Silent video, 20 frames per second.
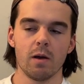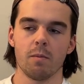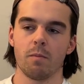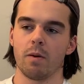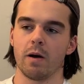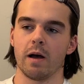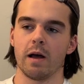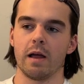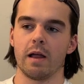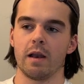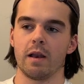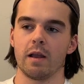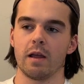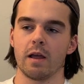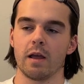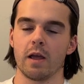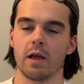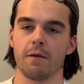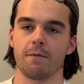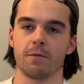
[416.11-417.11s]
but
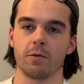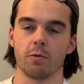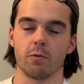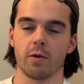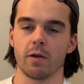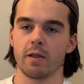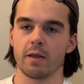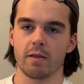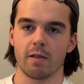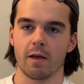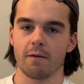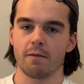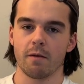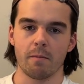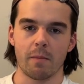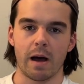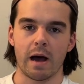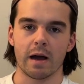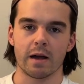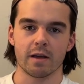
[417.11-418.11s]
if you really love a
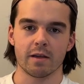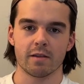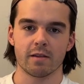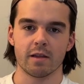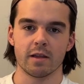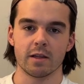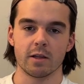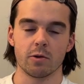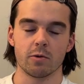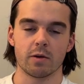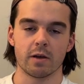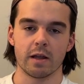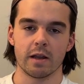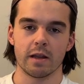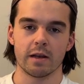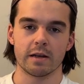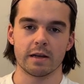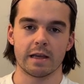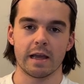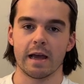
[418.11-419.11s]
moccasin, you
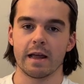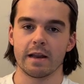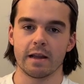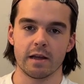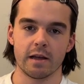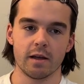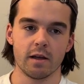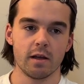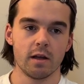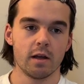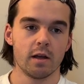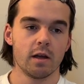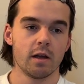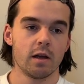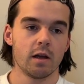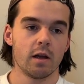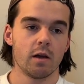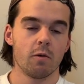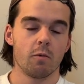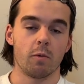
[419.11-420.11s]
can get it
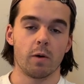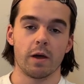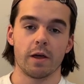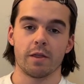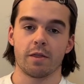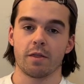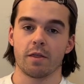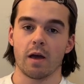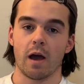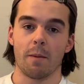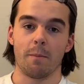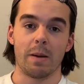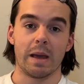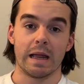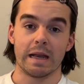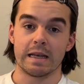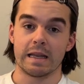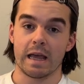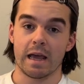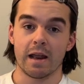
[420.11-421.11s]
with a
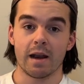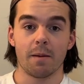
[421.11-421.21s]
bandana